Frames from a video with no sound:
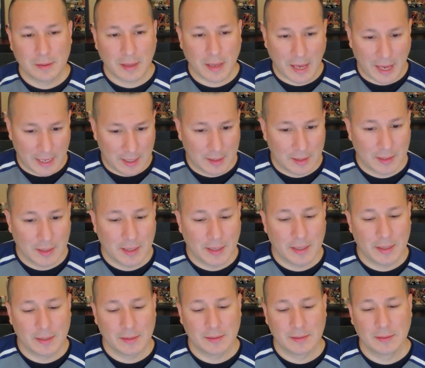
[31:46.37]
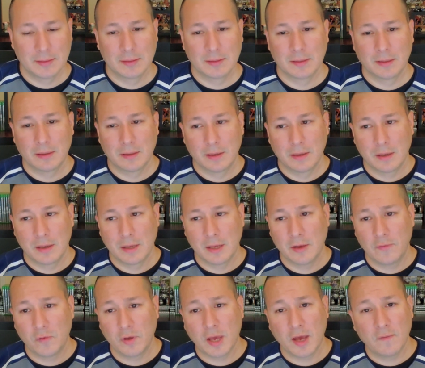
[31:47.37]
analyze.
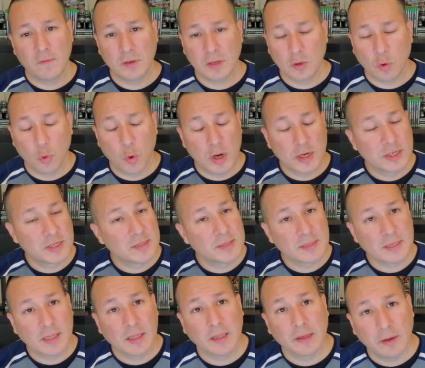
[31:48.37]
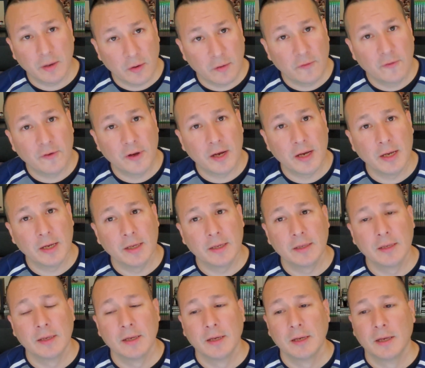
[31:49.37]
If you have any questions, clarify.
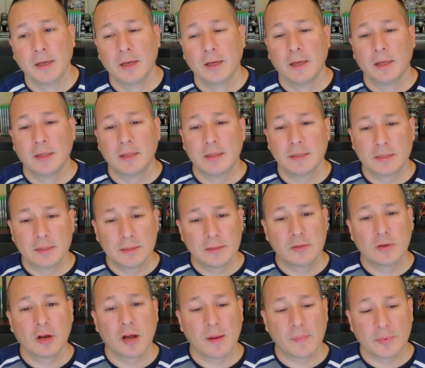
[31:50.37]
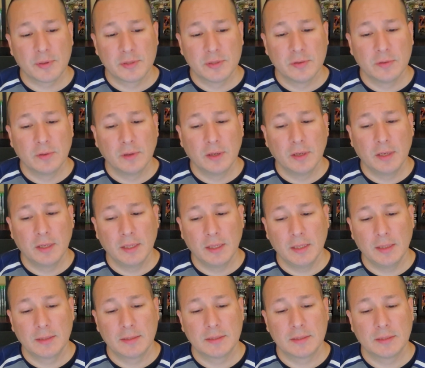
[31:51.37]
This is your opportunity
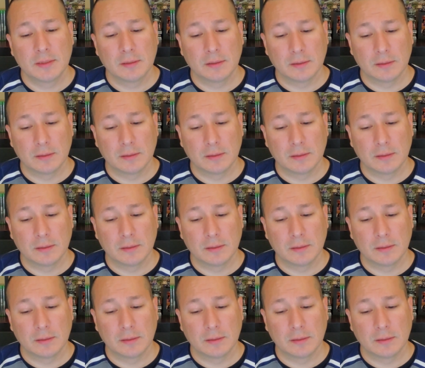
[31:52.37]
to